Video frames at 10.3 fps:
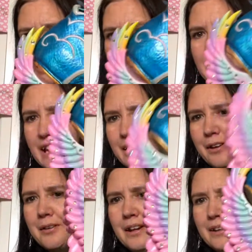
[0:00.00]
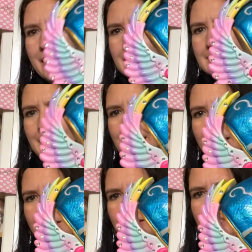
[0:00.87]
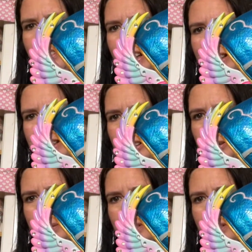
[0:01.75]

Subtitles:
So there you go. That's the heel lighting up.